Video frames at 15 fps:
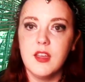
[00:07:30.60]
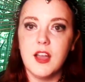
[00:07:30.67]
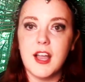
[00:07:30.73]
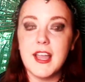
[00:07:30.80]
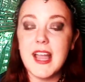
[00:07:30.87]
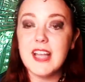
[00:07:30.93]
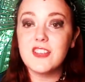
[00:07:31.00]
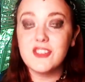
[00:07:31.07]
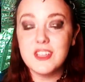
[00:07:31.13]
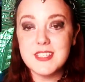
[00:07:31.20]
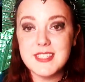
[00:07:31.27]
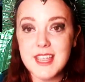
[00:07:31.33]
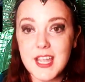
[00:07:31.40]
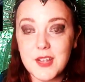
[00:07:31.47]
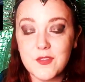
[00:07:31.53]
I actually
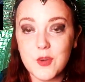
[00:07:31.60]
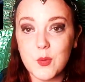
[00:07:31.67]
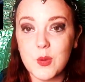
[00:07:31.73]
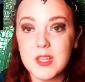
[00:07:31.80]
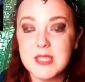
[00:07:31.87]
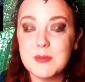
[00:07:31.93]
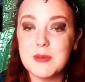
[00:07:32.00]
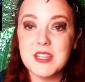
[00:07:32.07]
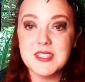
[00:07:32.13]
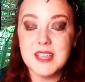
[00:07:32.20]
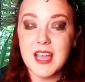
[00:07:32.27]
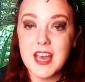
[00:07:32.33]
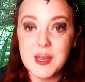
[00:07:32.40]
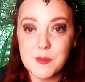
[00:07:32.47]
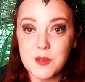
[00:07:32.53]
sank for once because I
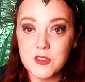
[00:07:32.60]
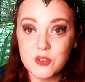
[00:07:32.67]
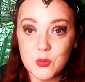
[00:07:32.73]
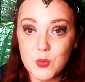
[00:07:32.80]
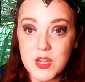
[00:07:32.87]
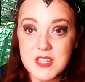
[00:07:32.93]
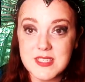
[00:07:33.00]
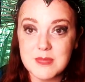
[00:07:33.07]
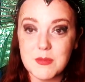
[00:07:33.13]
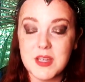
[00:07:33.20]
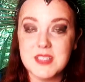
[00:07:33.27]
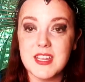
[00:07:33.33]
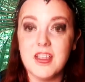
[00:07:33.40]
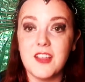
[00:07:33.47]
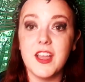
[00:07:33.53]
had a bunch of weights in my
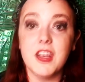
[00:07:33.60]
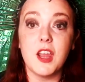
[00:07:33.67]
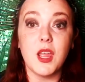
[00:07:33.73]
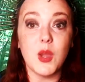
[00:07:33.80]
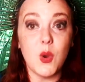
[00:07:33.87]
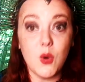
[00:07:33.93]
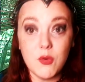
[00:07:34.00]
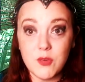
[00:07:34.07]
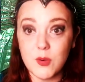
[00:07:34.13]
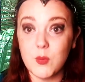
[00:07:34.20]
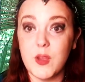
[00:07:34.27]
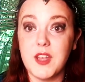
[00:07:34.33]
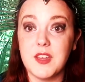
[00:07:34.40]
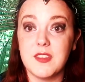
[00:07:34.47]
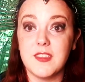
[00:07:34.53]
tail, and I
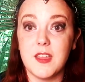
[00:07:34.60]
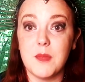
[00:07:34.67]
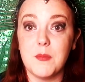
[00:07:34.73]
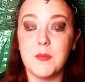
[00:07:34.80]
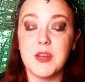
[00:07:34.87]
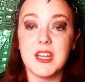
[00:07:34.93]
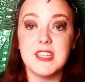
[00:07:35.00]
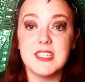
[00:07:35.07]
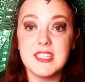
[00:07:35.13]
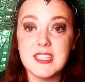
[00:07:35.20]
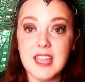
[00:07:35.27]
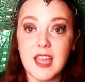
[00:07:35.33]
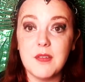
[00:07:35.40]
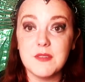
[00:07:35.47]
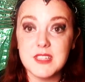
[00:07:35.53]
overweighted them, but I didn't
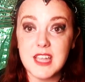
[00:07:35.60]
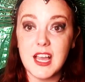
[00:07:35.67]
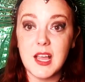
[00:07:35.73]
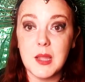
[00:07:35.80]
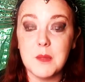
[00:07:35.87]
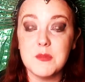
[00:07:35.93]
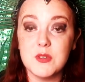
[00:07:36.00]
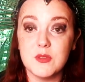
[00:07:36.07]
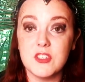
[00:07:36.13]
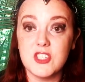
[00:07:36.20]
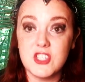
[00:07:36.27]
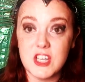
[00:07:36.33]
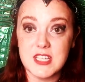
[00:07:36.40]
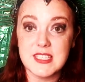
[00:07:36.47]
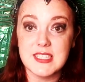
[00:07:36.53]
have time to
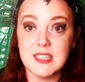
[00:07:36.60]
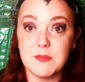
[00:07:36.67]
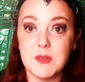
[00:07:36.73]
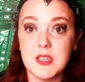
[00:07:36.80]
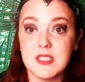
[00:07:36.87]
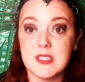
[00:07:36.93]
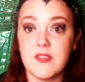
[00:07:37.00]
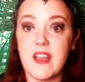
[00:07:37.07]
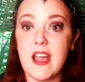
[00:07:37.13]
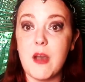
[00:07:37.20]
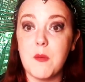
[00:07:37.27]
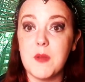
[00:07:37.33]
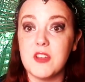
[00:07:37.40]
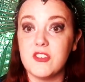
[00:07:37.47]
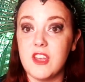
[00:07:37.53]
adjust it because of how
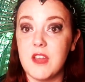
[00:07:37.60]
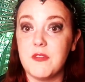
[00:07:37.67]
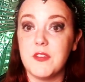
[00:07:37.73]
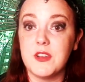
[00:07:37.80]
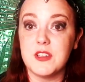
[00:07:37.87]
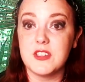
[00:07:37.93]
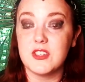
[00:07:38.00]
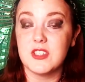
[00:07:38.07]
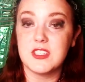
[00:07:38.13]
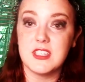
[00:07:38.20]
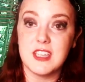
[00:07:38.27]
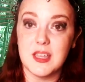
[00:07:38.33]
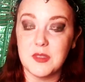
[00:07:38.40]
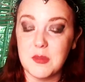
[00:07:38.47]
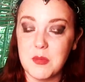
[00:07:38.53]
much effort it took to
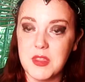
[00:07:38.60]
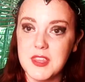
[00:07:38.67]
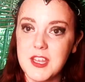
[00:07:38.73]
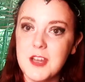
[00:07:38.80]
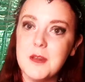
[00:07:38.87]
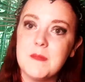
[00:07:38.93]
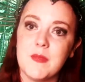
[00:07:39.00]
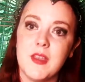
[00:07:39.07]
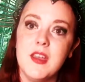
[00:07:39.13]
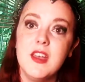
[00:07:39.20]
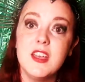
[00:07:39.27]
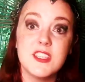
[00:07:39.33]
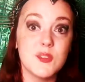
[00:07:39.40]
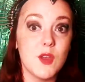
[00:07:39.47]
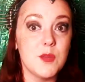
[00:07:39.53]
get them in there.
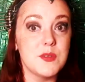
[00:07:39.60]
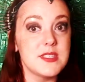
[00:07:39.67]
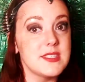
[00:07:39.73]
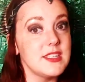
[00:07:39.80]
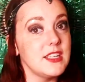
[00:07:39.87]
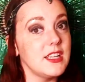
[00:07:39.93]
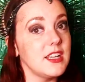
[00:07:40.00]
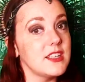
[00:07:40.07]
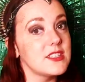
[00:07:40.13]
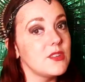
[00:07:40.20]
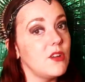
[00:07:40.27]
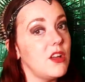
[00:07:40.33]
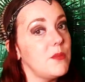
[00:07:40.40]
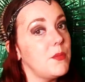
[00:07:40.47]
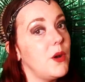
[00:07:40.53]
So I was sinking, so
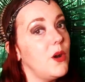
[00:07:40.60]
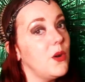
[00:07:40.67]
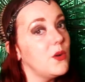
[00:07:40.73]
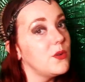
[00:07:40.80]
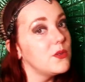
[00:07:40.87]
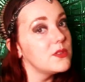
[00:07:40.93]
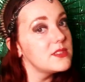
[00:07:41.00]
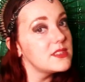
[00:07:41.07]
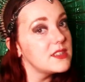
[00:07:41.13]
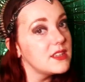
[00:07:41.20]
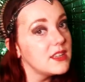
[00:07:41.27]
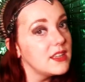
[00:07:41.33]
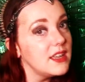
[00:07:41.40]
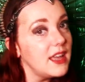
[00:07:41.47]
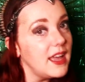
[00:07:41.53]
I posed
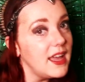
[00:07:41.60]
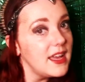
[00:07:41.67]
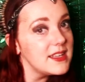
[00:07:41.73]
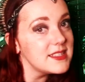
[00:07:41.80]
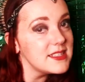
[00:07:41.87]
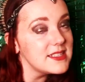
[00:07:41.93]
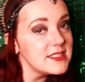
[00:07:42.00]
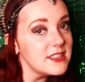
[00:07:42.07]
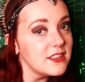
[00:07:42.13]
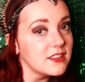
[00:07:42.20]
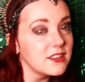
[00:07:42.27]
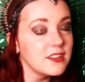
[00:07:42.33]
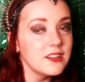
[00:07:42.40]
as I sunk.